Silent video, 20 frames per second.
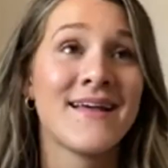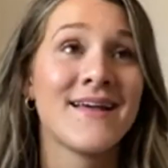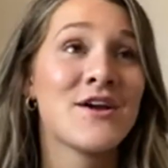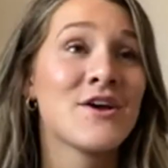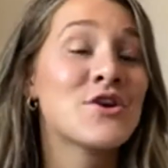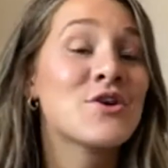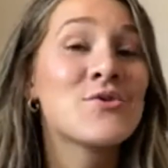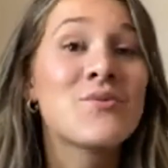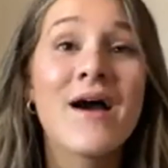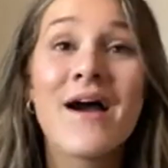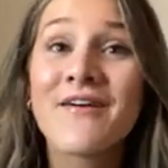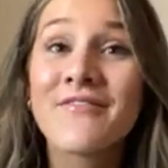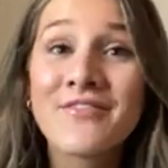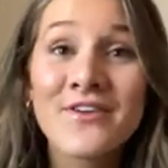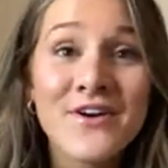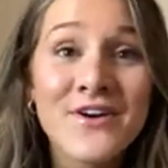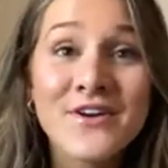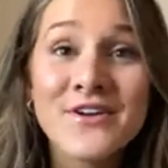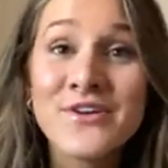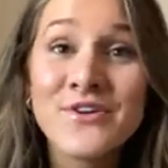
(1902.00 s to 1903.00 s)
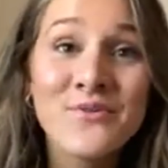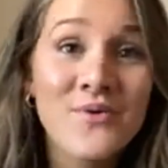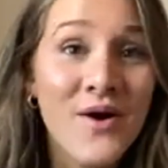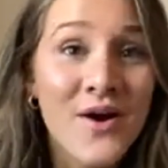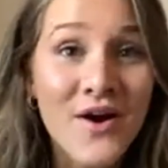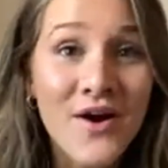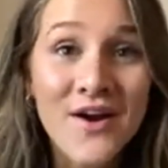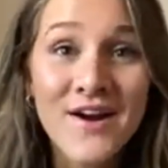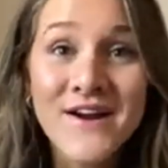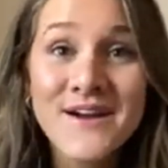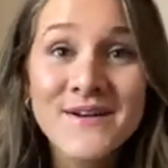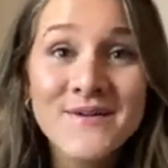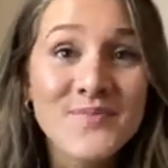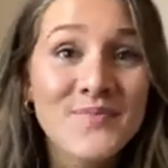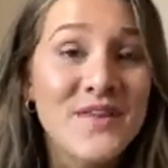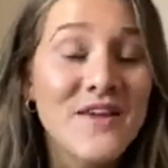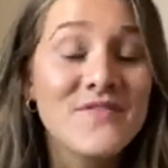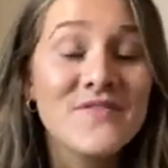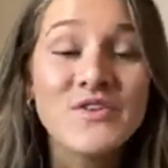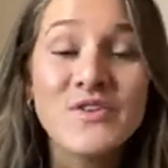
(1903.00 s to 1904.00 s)
whoever you are,
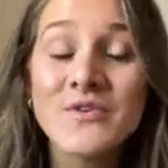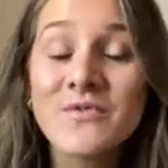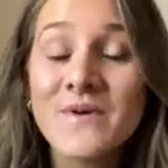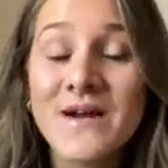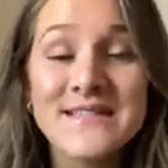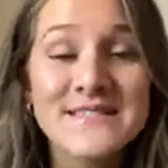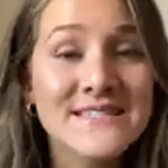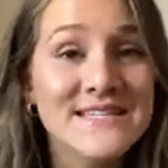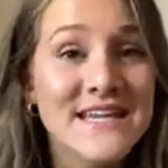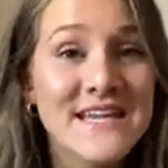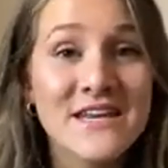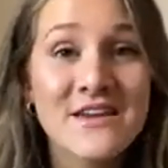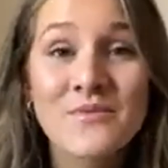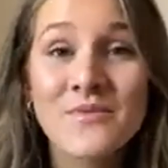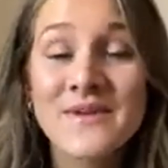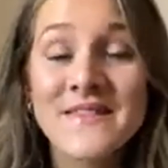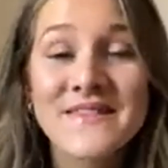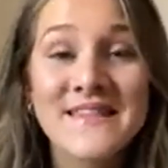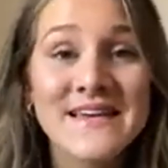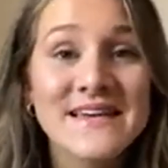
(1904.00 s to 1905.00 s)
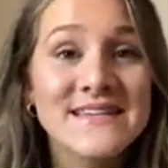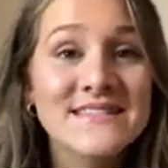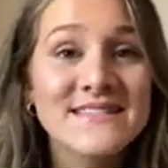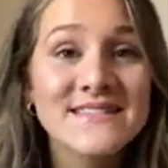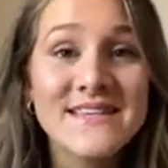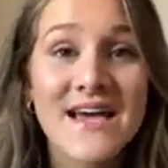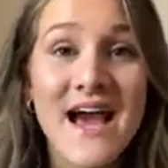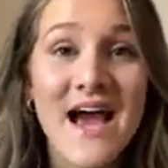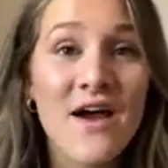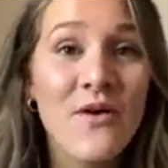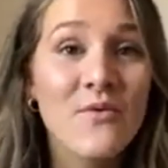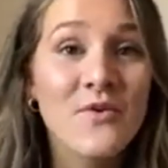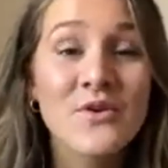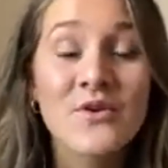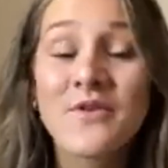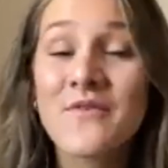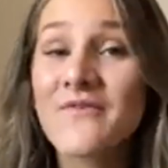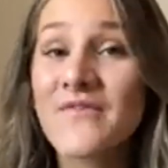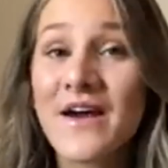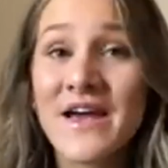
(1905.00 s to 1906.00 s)
if you resonated with this, I want
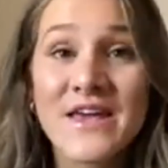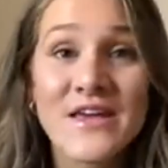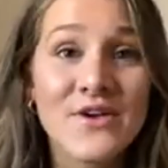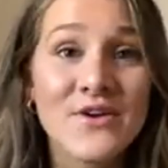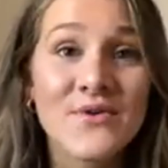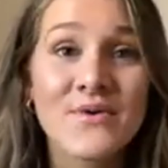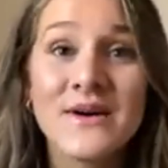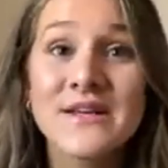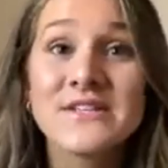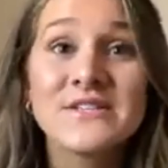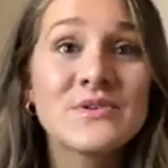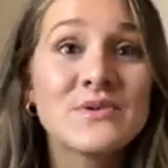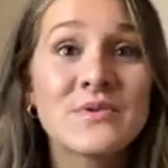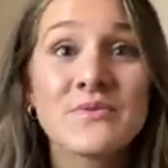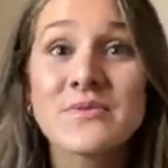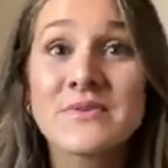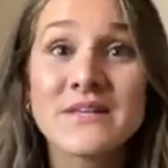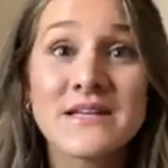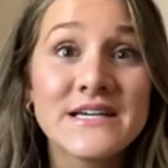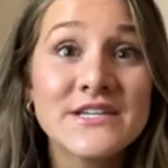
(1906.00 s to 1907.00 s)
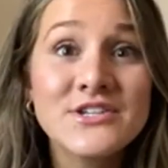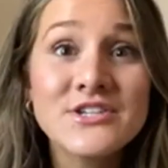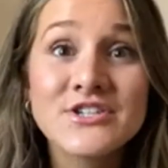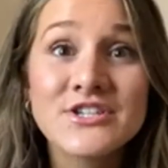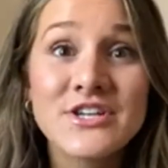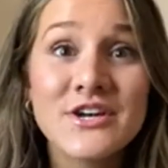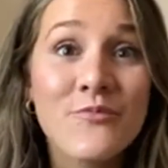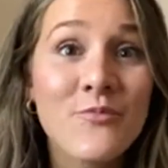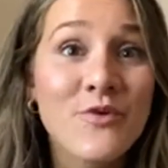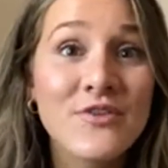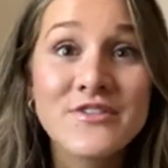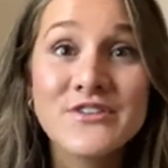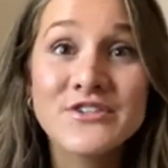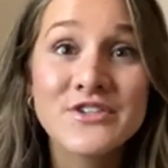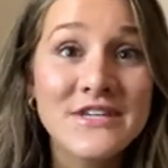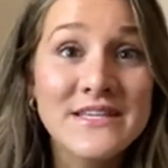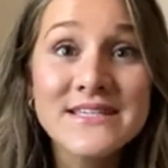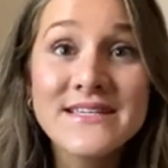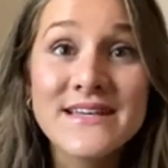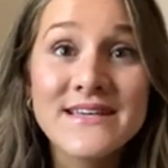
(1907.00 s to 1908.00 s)
to invite you into a relationship with
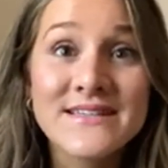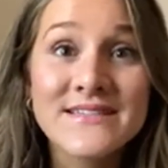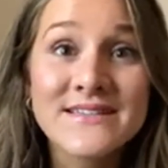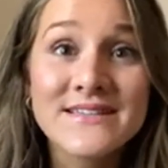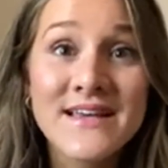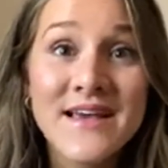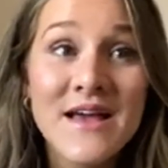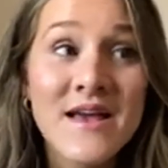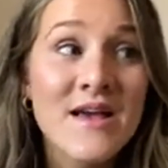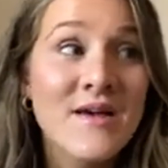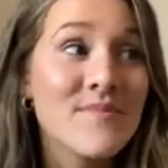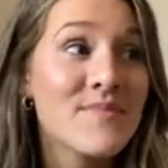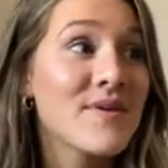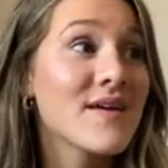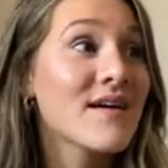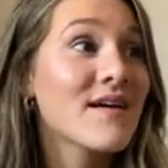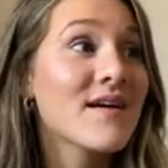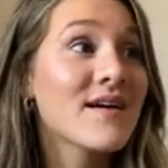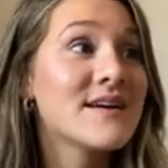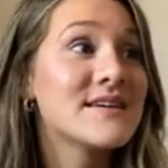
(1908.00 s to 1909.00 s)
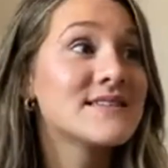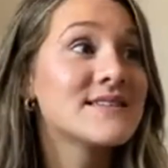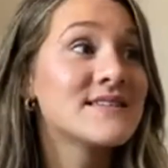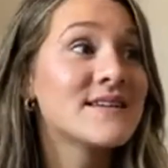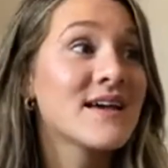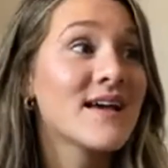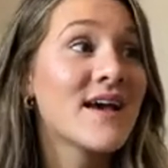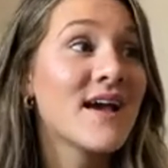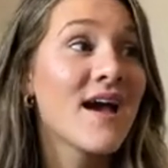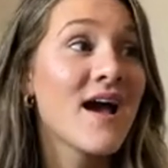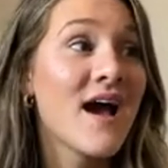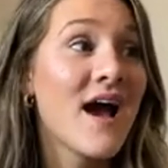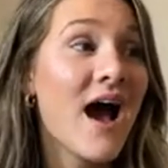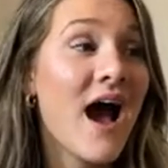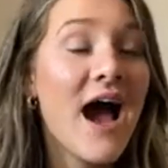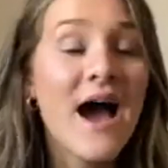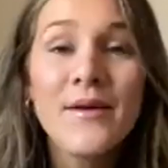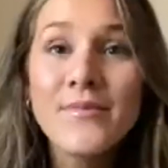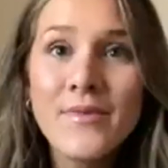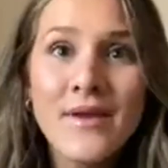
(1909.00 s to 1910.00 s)
Jesus, because
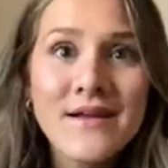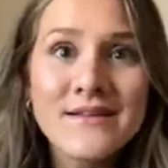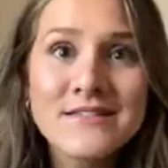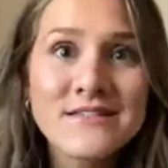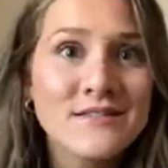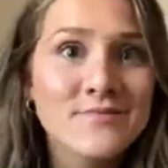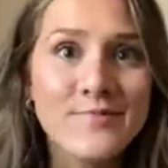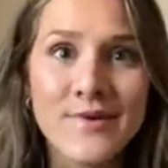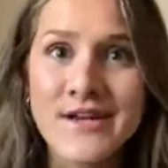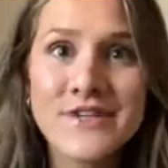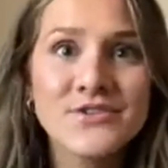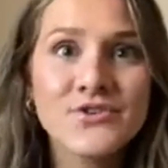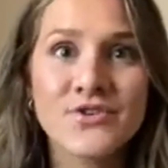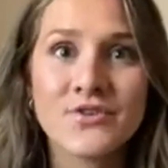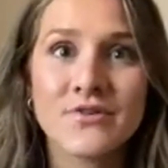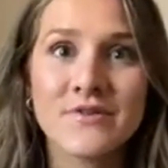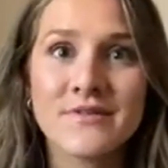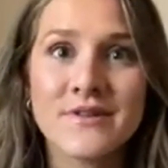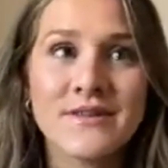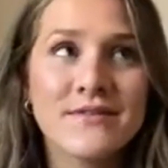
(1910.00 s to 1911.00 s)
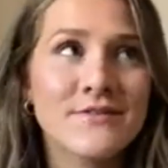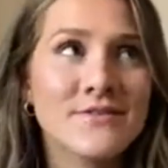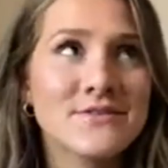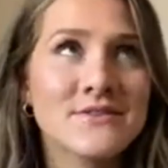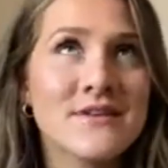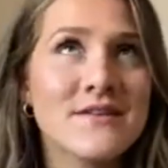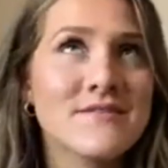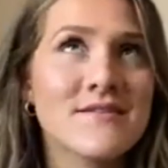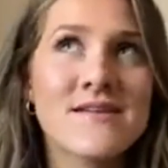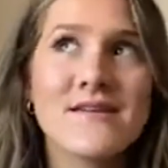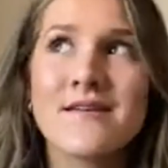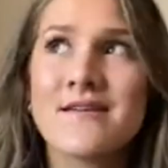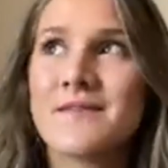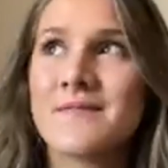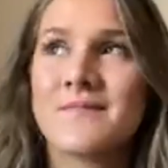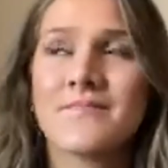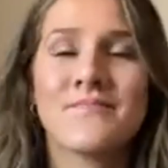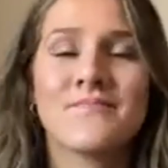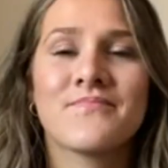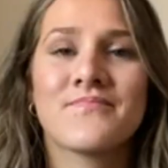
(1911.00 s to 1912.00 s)
I'm not special. Like there's
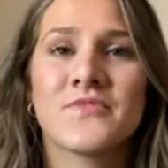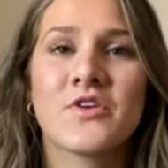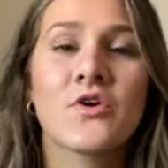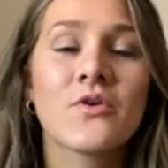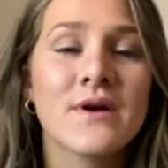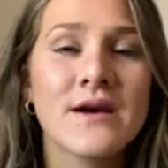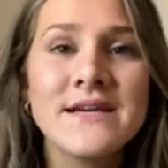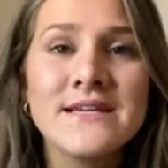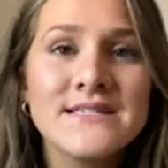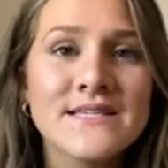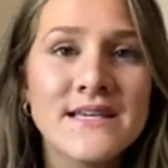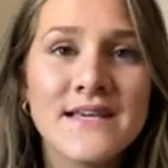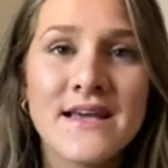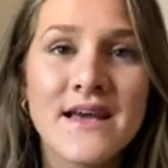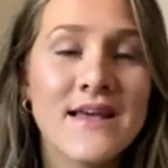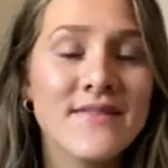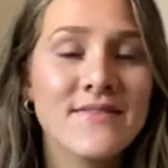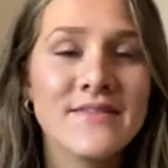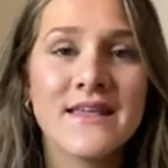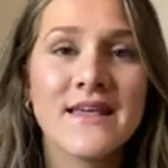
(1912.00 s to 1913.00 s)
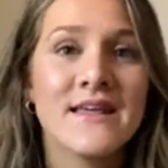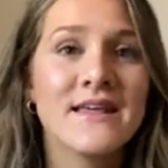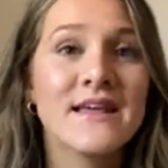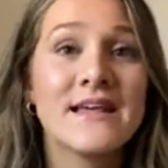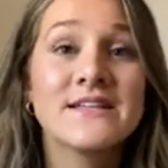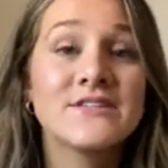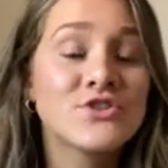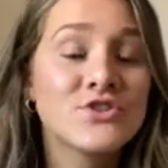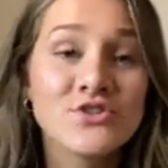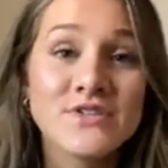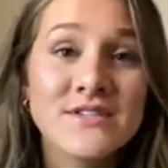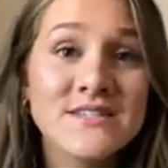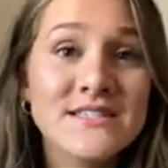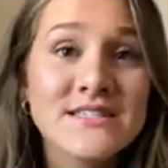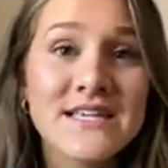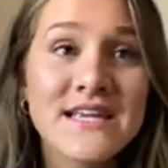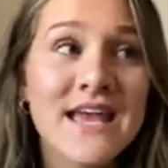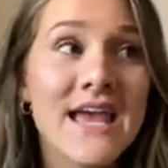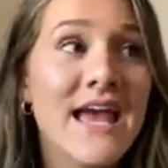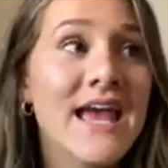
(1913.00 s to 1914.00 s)
nothing crazy. It's
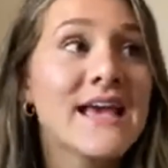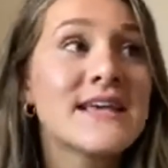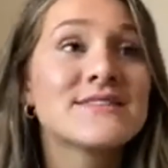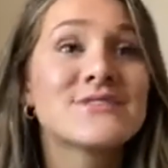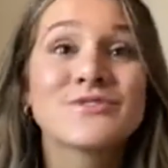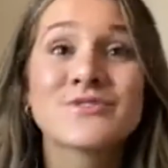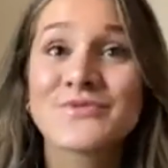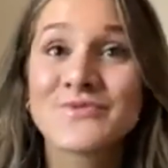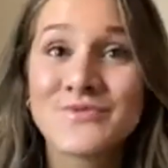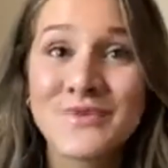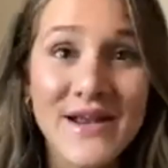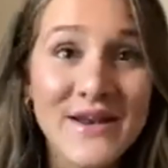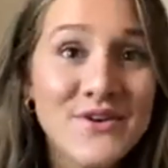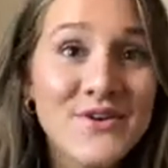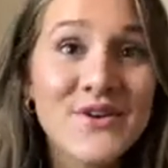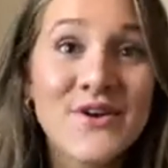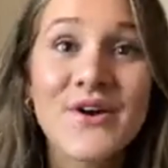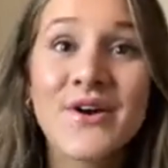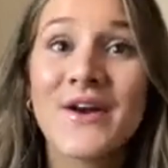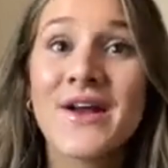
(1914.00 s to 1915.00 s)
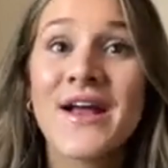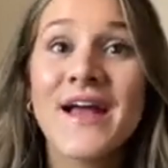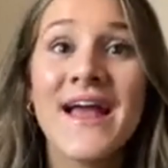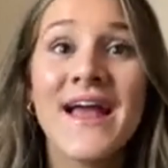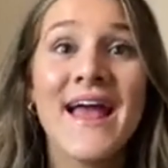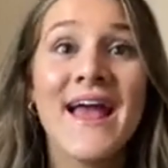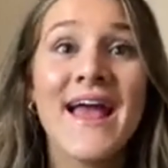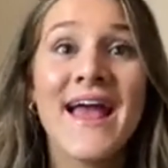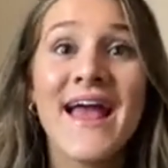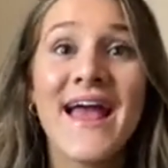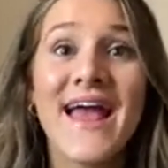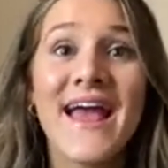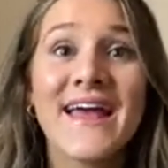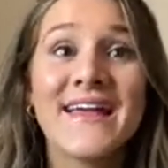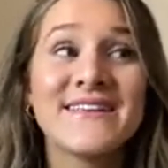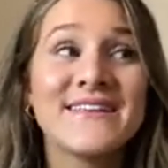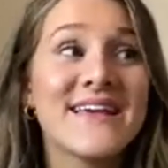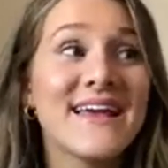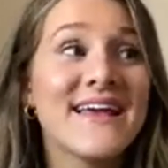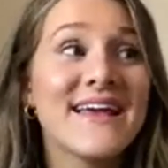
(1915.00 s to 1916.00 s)
just a surrender and